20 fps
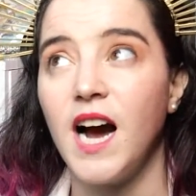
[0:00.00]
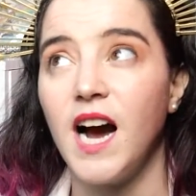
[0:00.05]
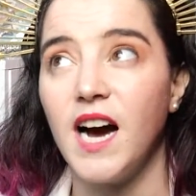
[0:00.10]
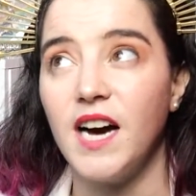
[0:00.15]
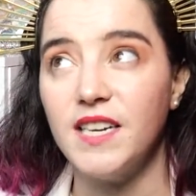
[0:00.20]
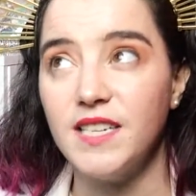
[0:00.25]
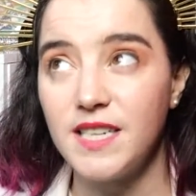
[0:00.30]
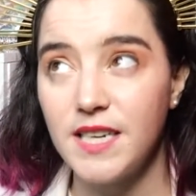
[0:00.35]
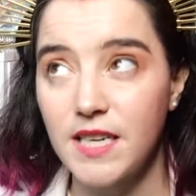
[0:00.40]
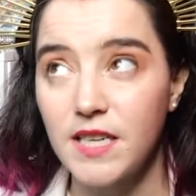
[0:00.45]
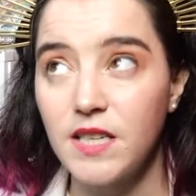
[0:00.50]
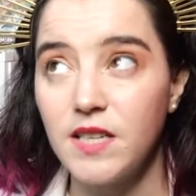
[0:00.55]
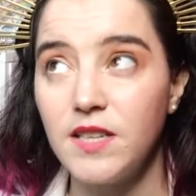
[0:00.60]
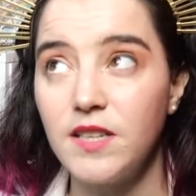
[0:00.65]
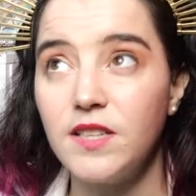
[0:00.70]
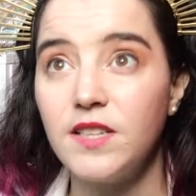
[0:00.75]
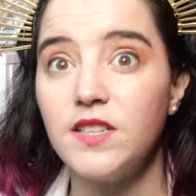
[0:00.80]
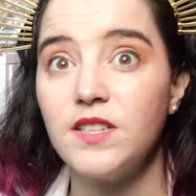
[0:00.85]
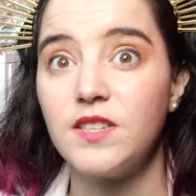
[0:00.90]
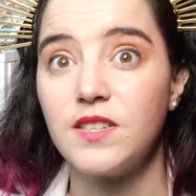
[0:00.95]

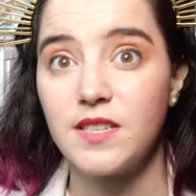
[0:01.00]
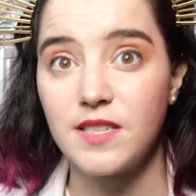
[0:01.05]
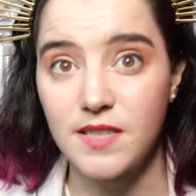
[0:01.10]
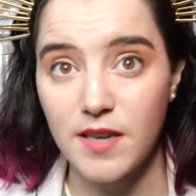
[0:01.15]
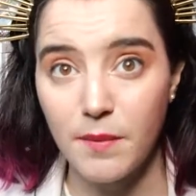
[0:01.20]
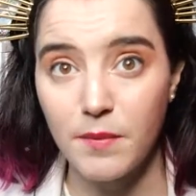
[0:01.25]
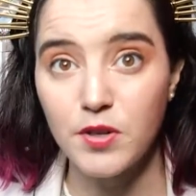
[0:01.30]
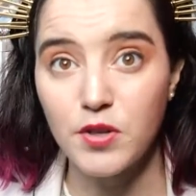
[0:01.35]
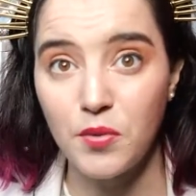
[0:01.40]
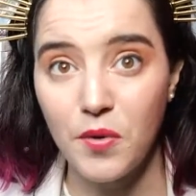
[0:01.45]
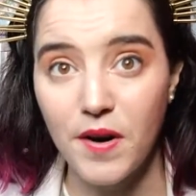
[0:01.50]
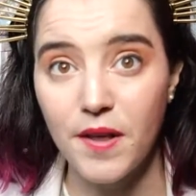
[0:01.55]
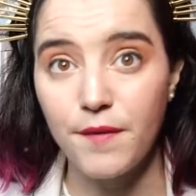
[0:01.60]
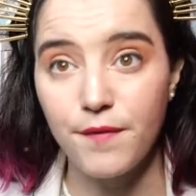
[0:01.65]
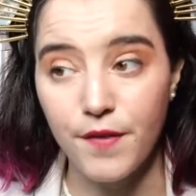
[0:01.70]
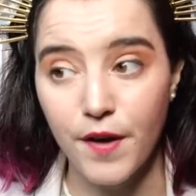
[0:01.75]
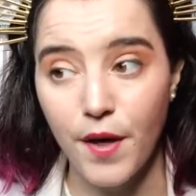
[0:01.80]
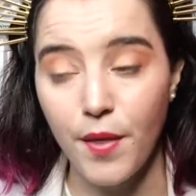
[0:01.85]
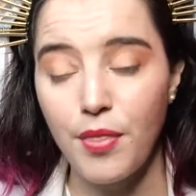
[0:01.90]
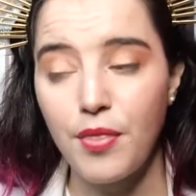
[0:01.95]
until December
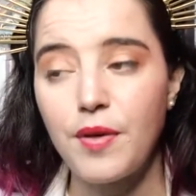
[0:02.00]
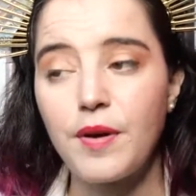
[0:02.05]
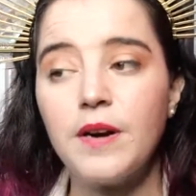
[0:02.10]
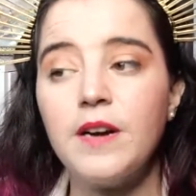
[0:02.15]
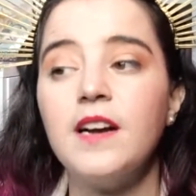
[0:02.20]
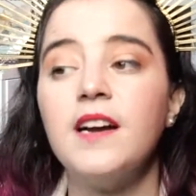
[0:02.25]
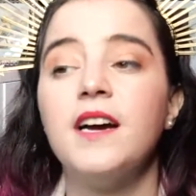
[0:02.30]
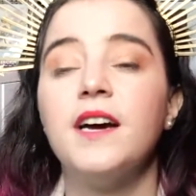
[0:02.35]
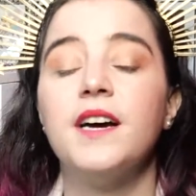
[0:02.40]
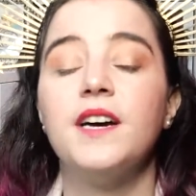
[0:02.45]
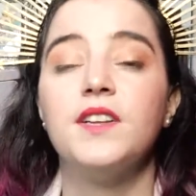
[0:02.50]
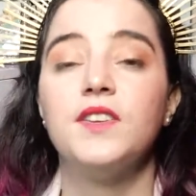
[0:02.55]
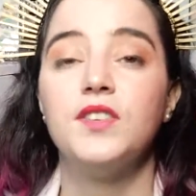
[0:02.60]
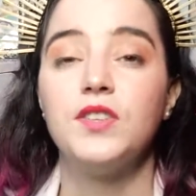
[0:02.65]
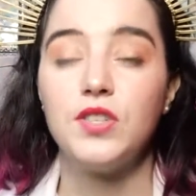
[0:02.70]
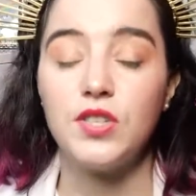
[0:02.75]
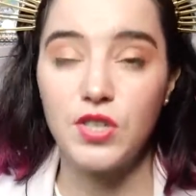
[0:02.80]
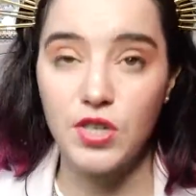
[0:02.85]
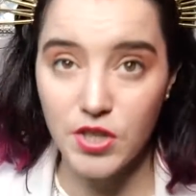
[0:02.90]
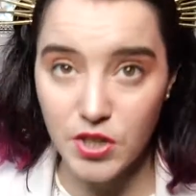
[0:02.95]
25th
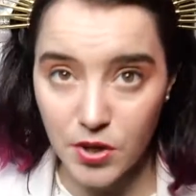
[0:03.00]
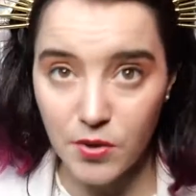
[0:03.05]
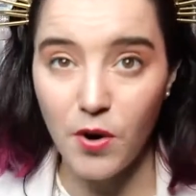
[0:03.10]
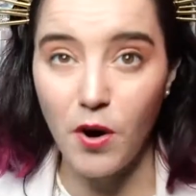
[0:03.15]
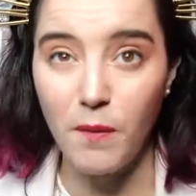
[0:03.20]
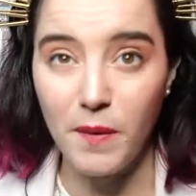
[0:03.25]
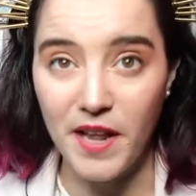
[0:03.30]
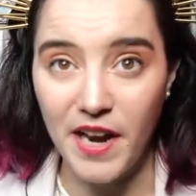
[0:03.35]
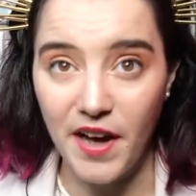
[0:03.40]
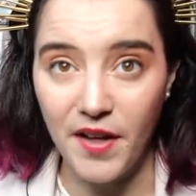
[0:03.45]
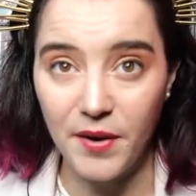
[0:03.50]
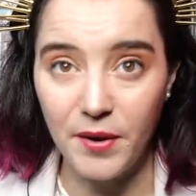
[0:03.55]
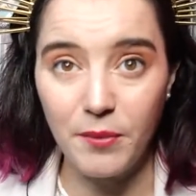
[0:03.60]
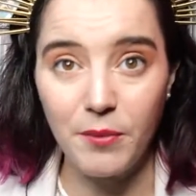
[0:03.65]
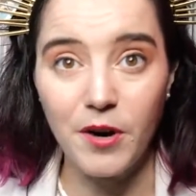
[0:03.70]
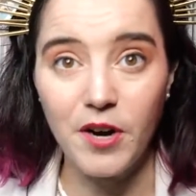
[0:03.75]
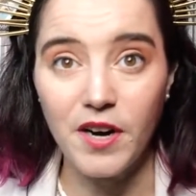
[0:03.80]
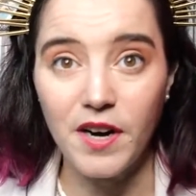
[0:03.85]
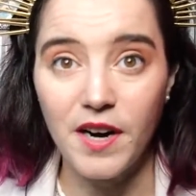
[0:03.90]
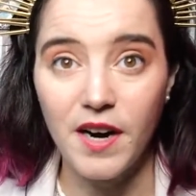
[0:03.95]
to do Oh My Dollar
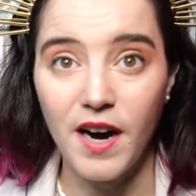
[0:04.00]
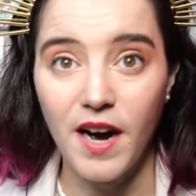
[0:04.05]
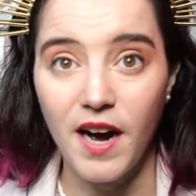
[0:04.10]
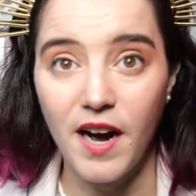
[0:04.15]
work.